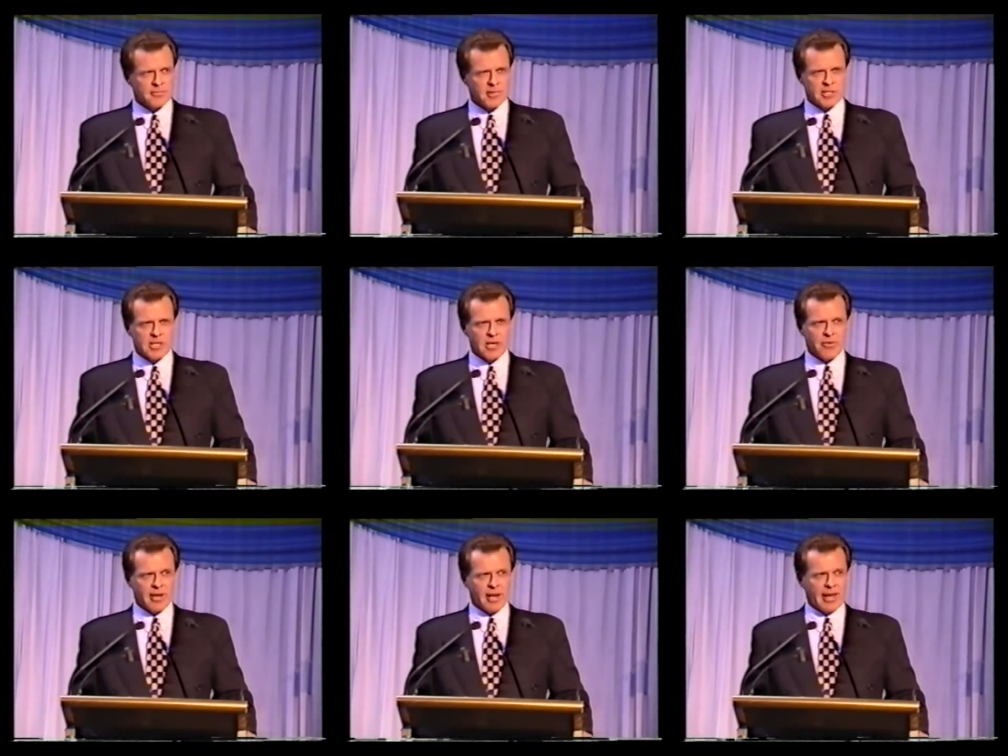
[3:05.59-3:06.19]
the
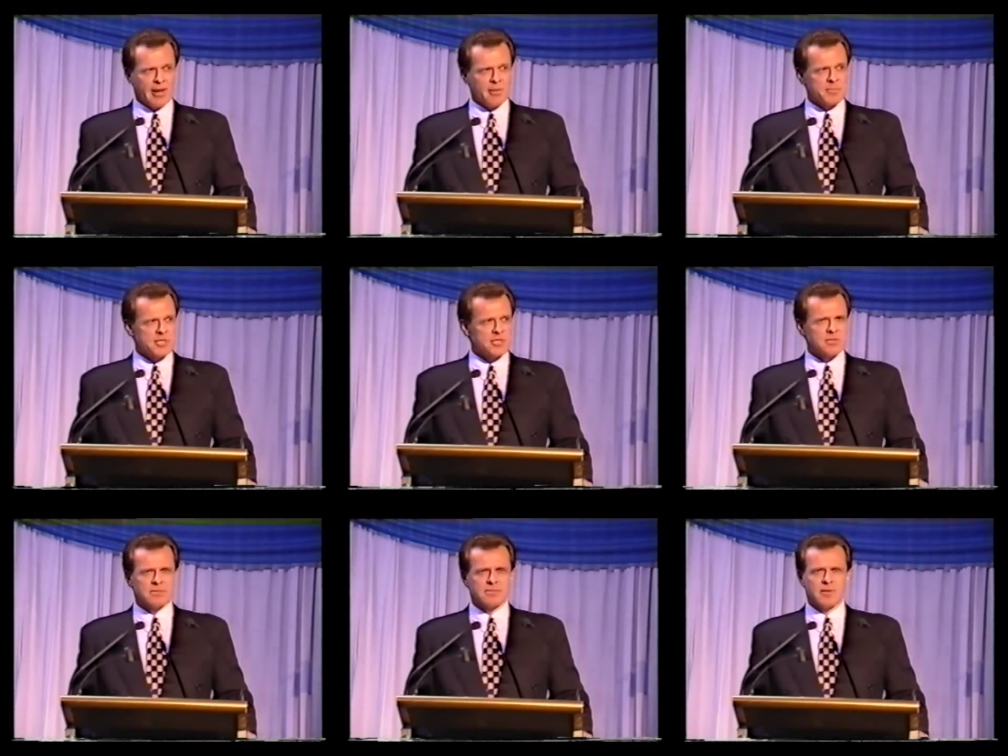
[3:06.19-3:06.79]
Terry Lambs.
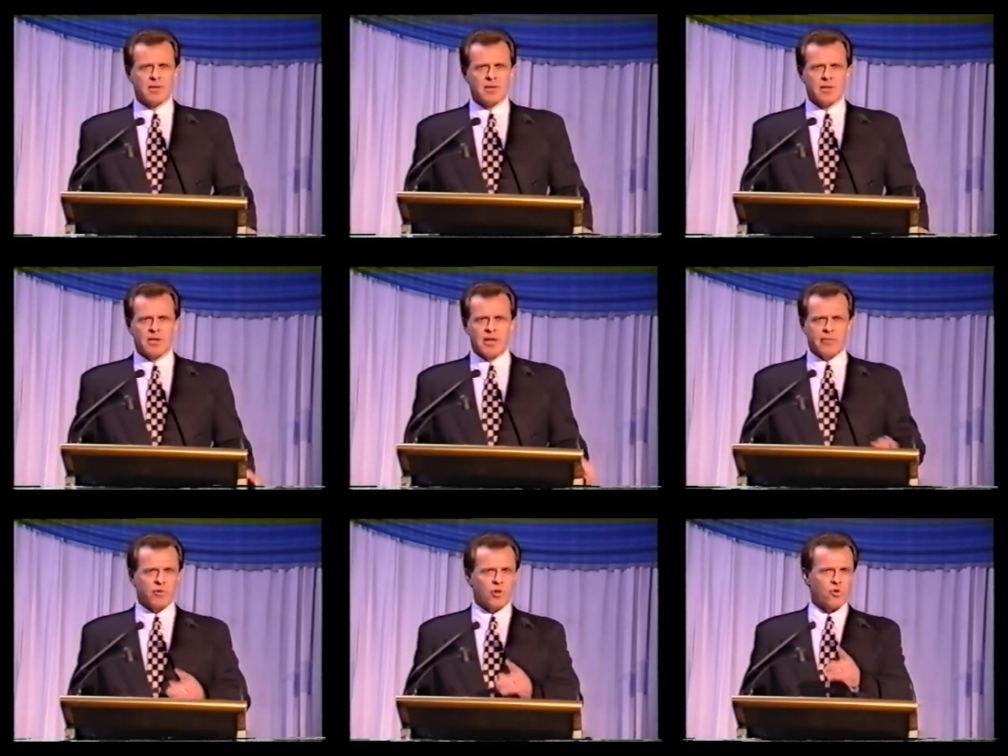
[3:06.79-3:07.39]

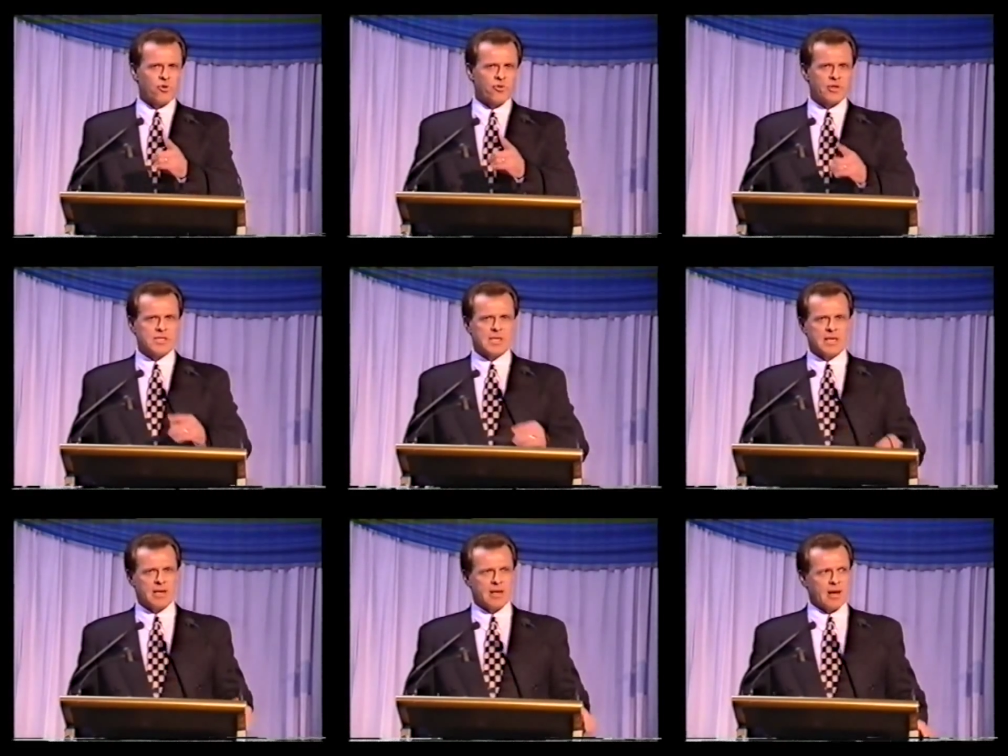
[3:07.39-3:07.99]
Neville Horney's
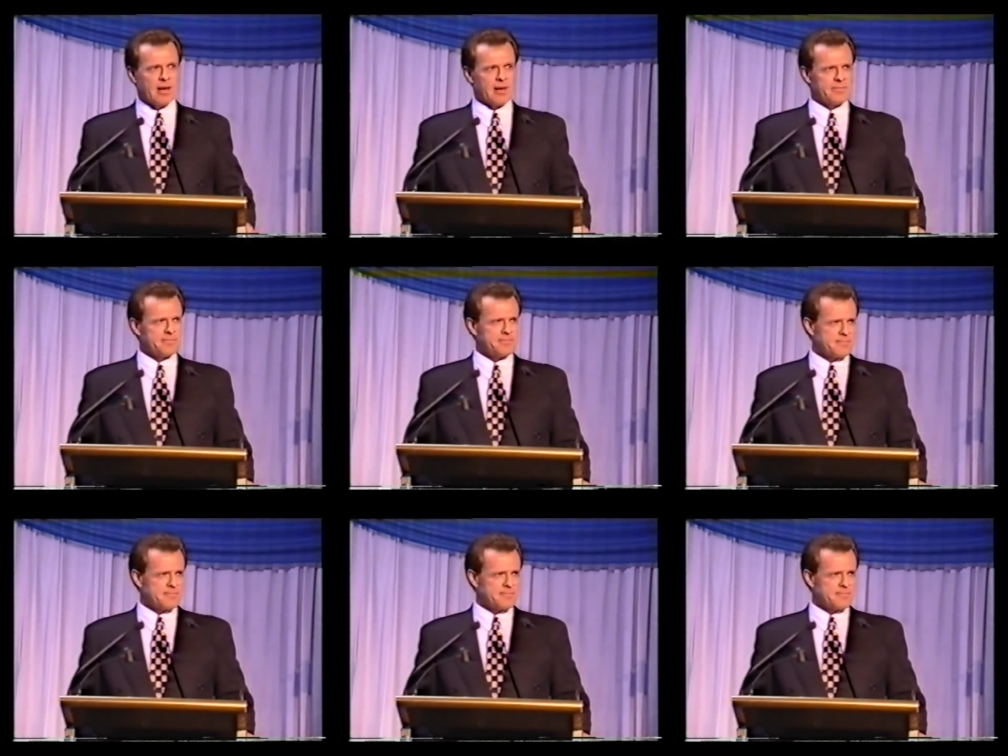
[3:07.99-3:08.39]
here today.